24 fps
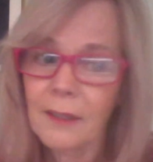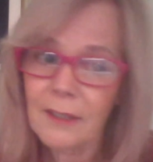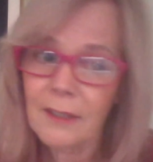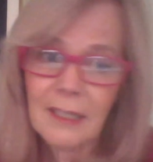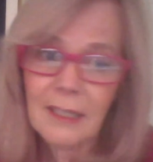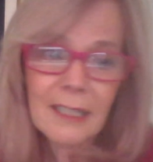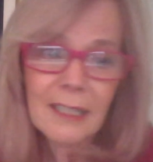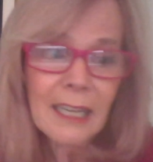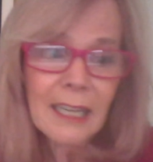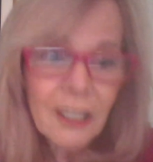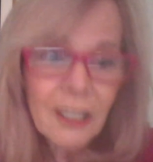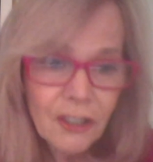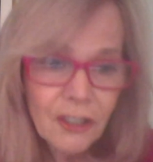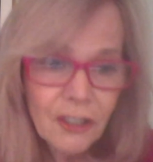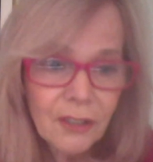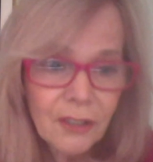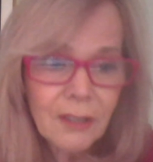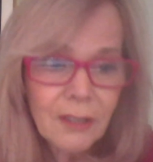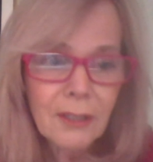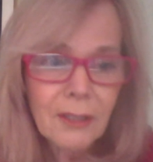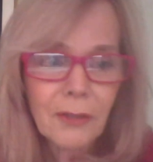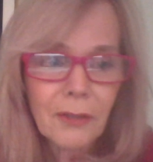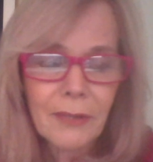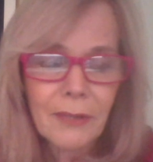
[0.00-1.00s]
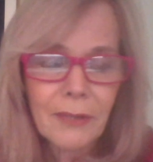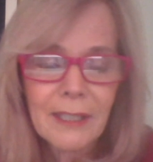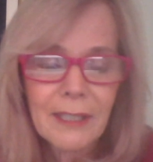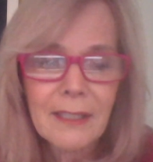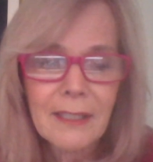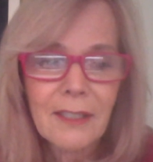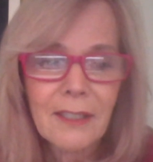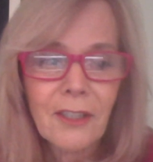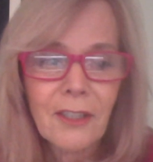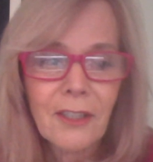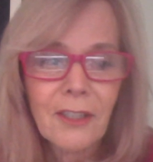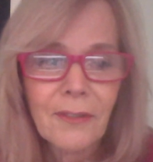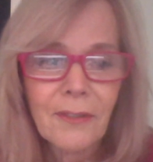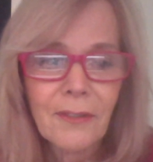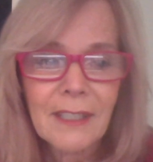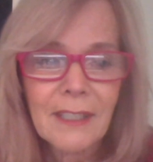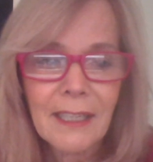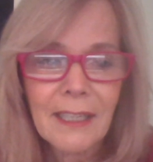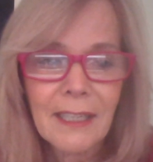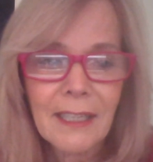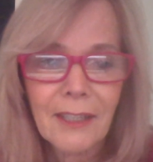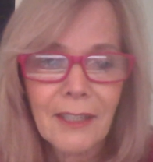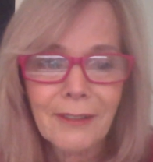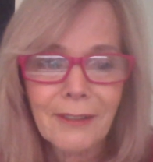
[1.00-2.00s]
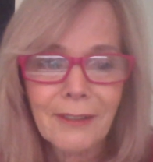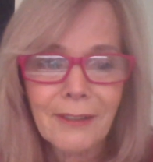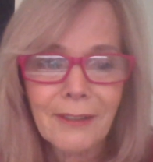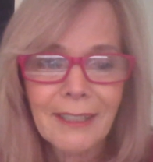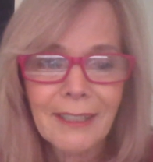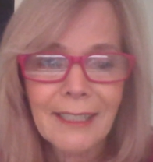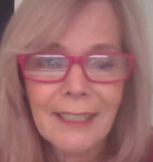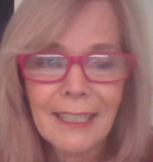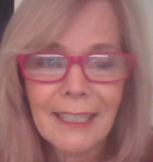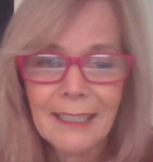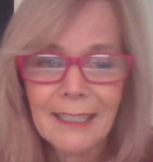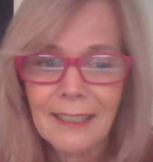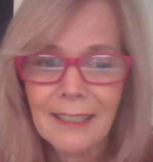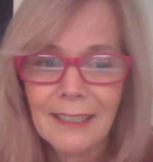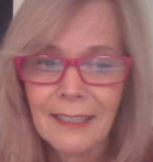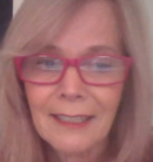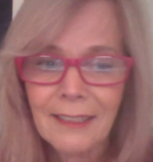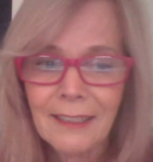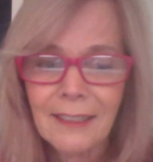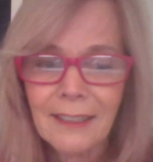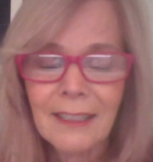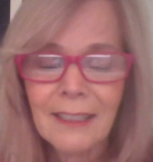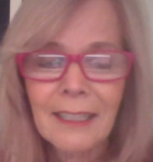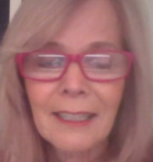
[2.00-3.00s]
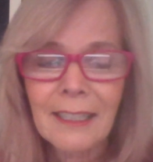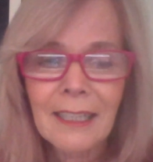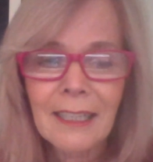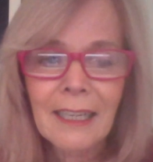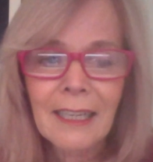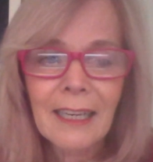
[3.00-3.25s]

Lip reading: there's a national career service here in England